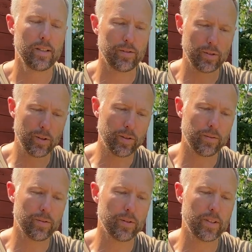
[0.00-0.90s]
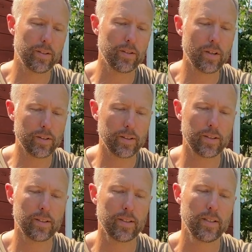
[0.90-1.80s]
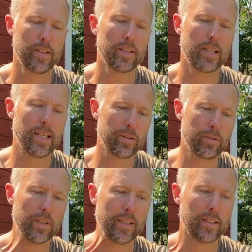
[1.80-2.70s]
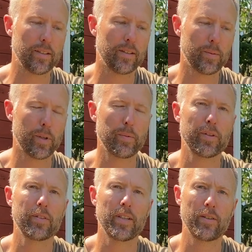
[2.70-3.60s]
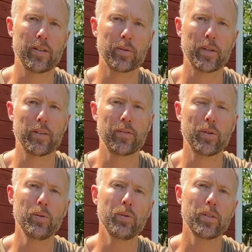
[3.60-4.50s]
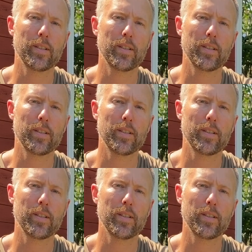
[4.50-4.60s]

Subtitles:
If you're looking for a non-cloud connected thermometer, there are quite a few.